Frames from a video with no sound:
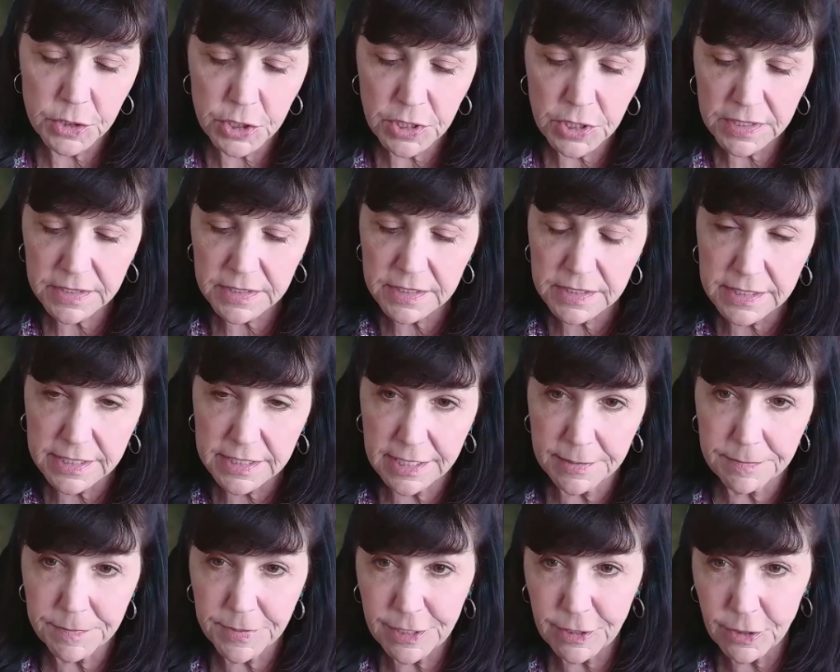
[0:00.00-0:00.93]
just
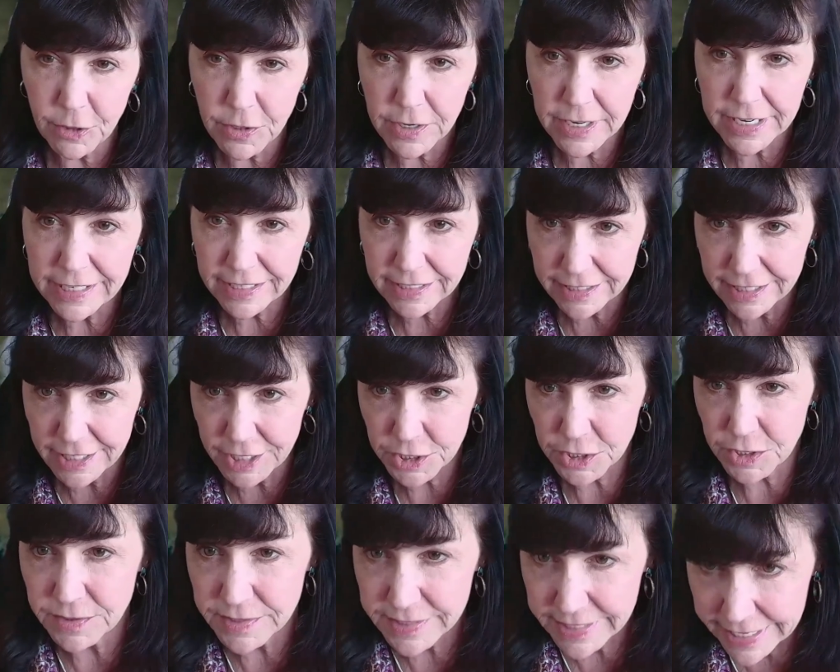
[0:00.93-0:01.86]
simply look at
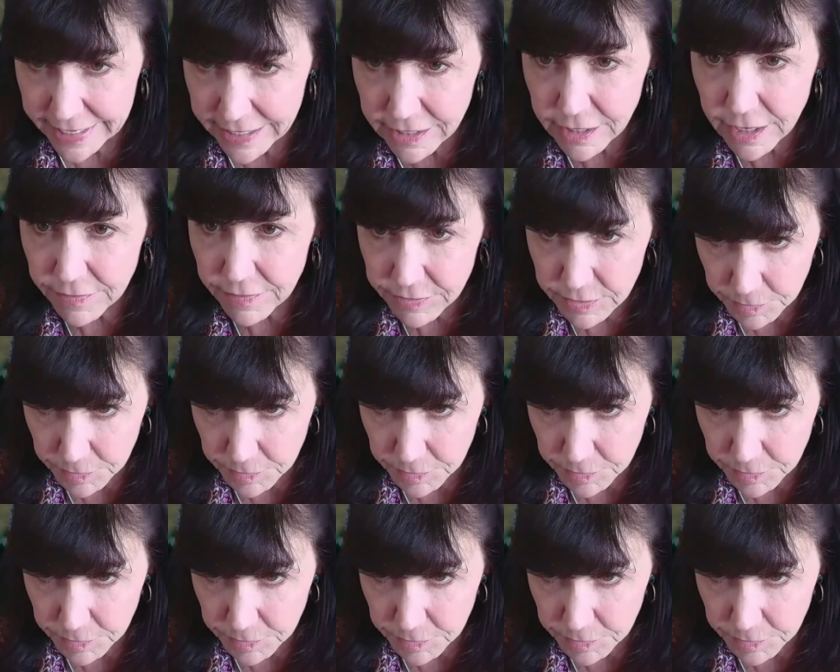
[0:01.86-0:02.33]
ignitions in and of